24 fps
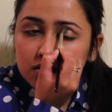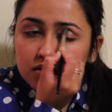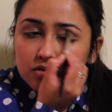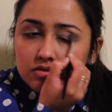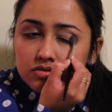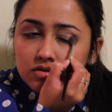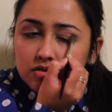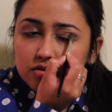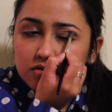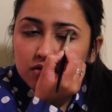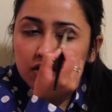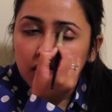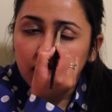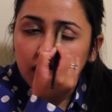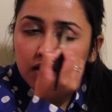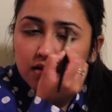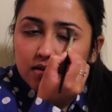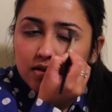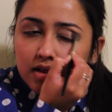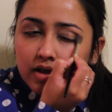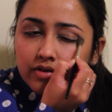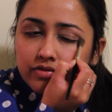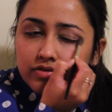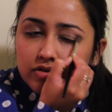So it's called
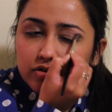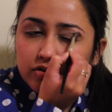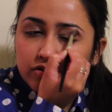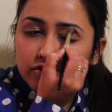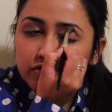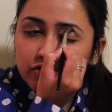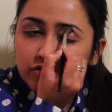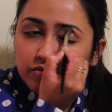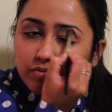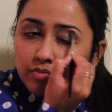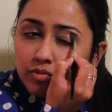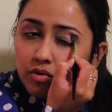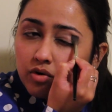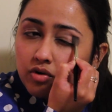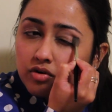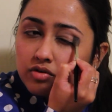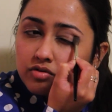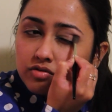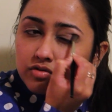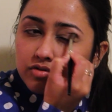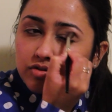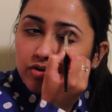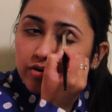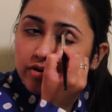Lavender Smoke,
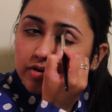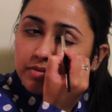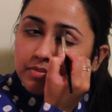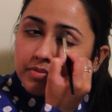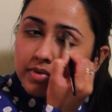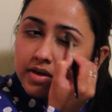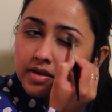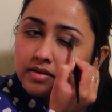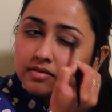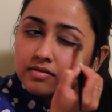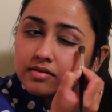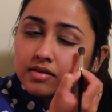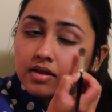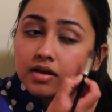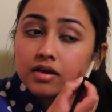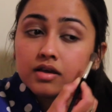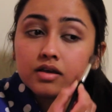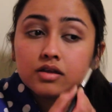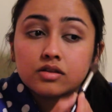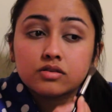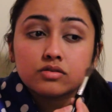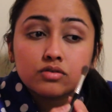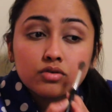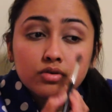so it means like
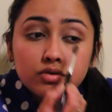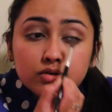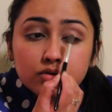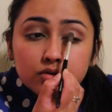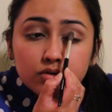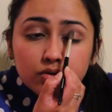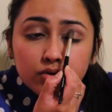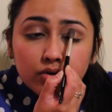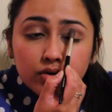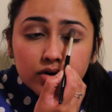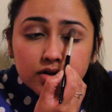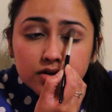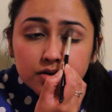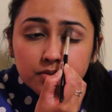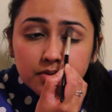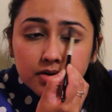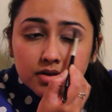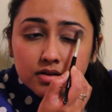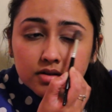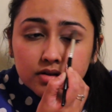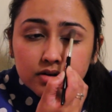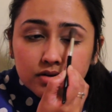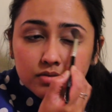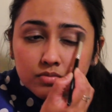it's going to be a
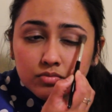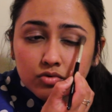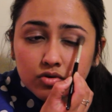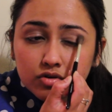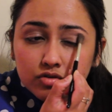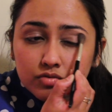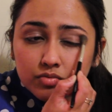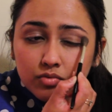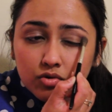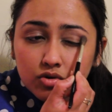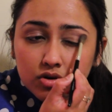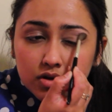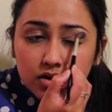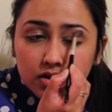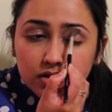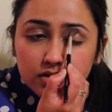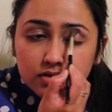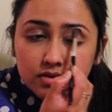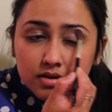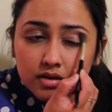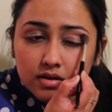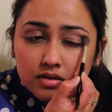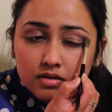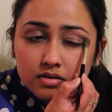little more smokier
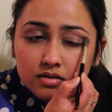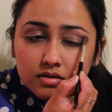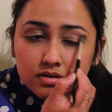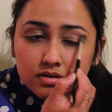than